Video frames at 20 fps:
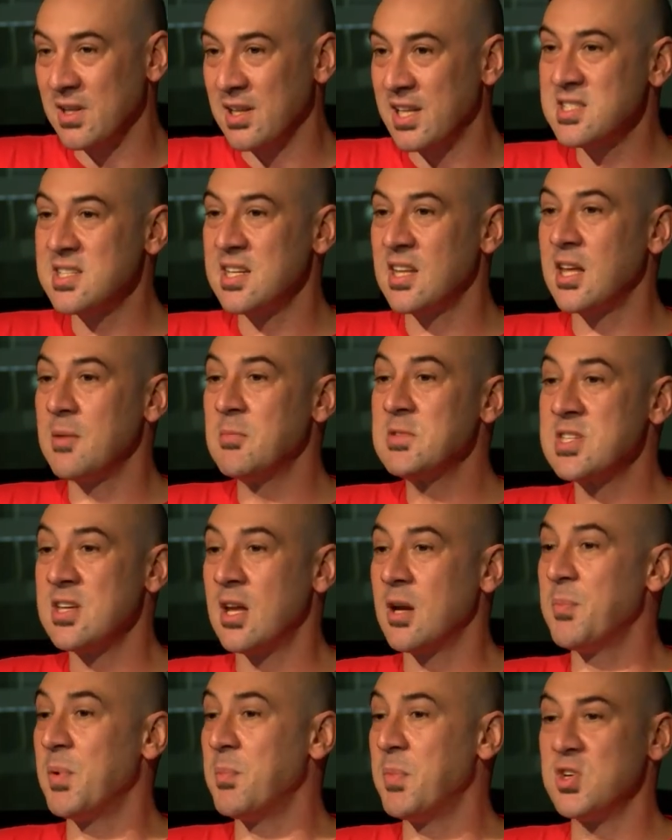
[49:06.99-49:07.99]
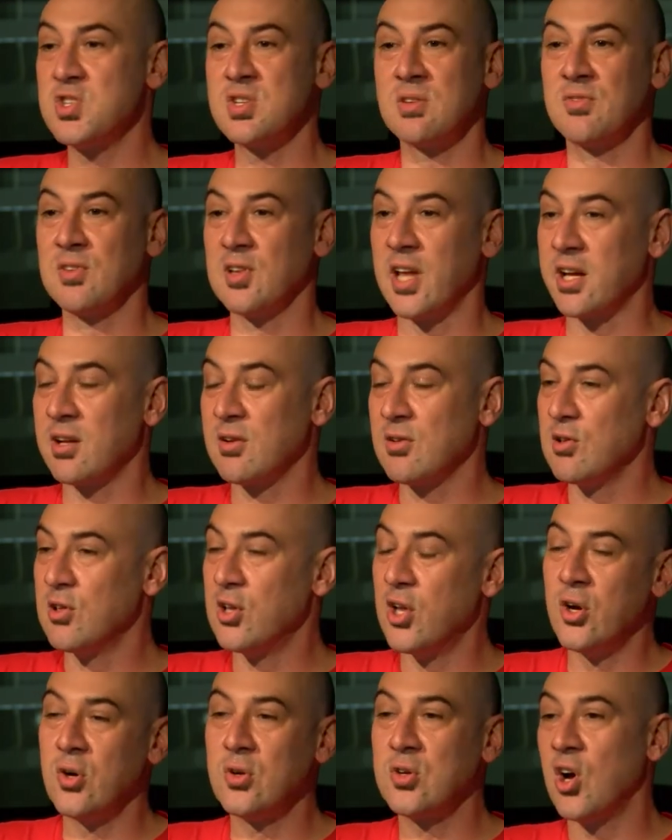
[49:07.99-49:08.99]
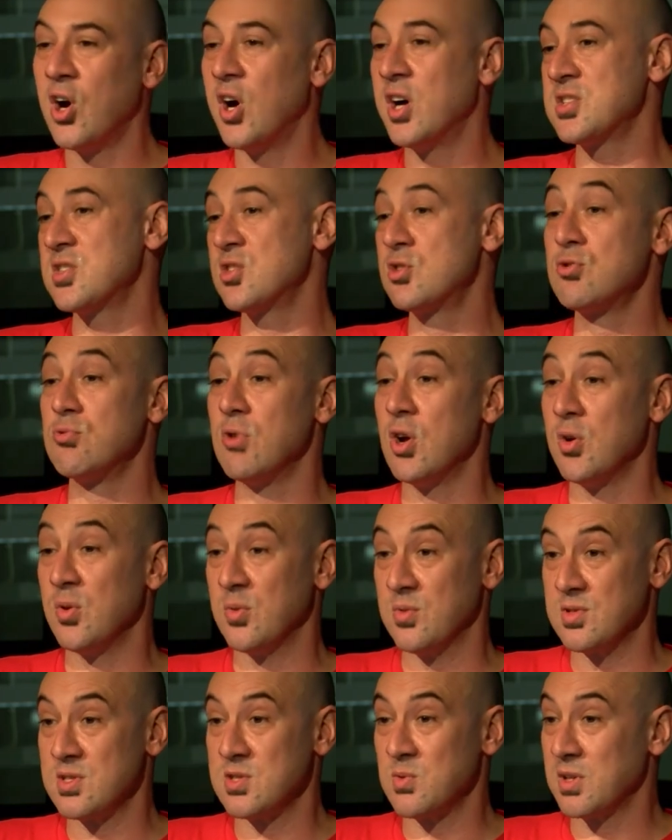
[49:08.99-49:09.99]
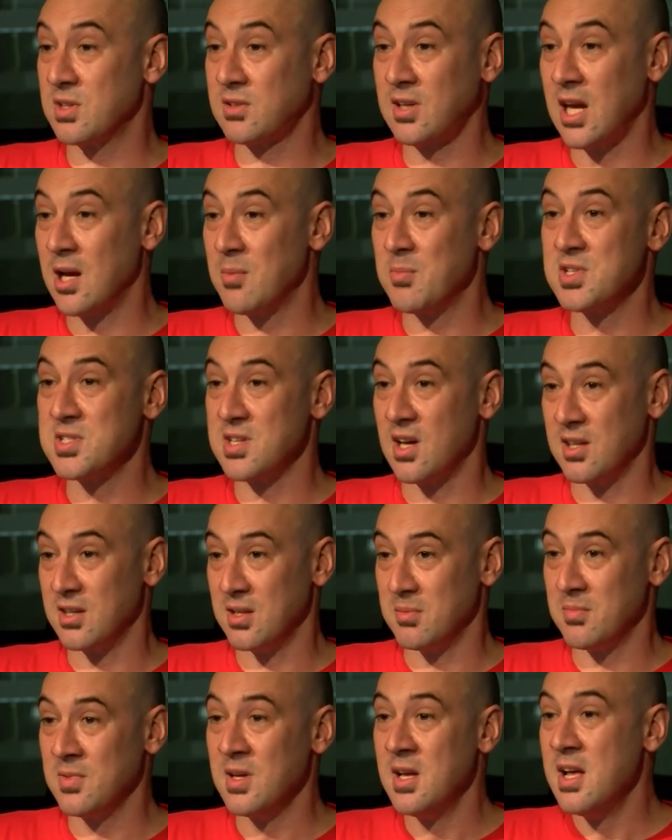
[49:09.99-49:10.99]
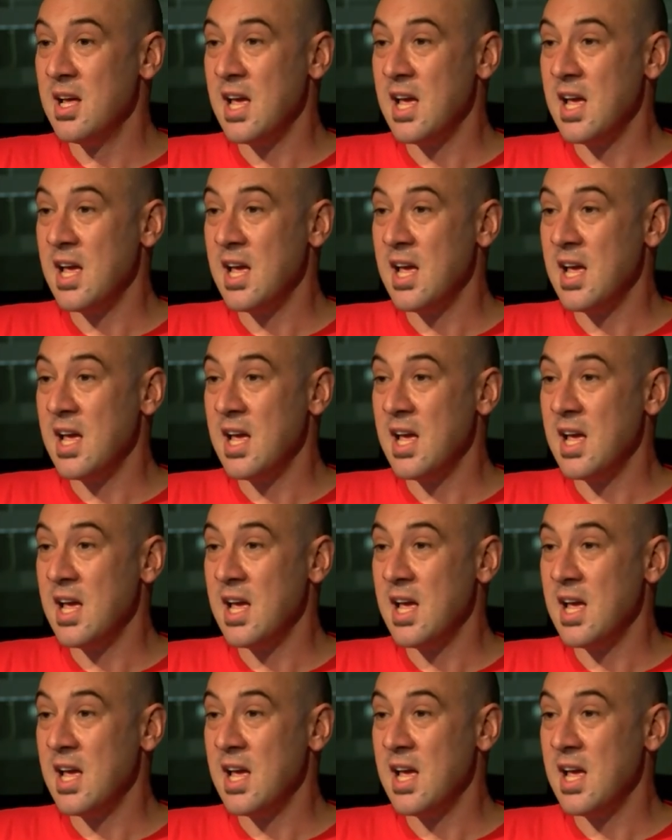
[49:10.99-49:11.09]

let's say they set up a bunch of like low cost drones with cameras on them,